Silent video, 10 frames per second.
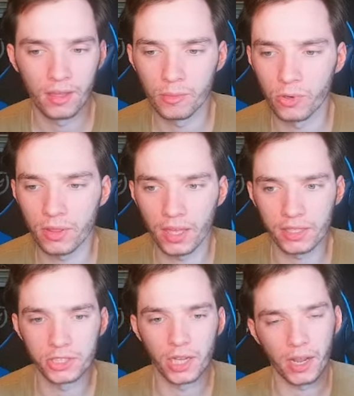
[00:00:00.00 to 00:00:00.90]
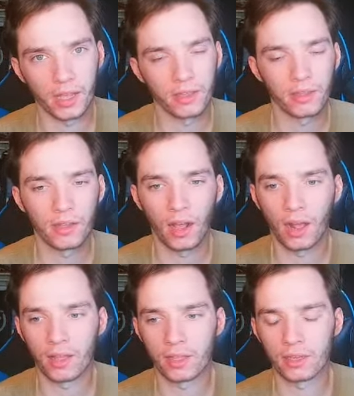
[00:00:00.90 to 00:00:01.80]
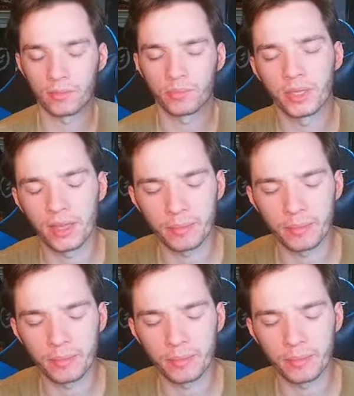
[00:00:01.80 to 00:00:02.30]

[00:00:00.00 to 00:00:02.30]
more like a Jedi, uh, and being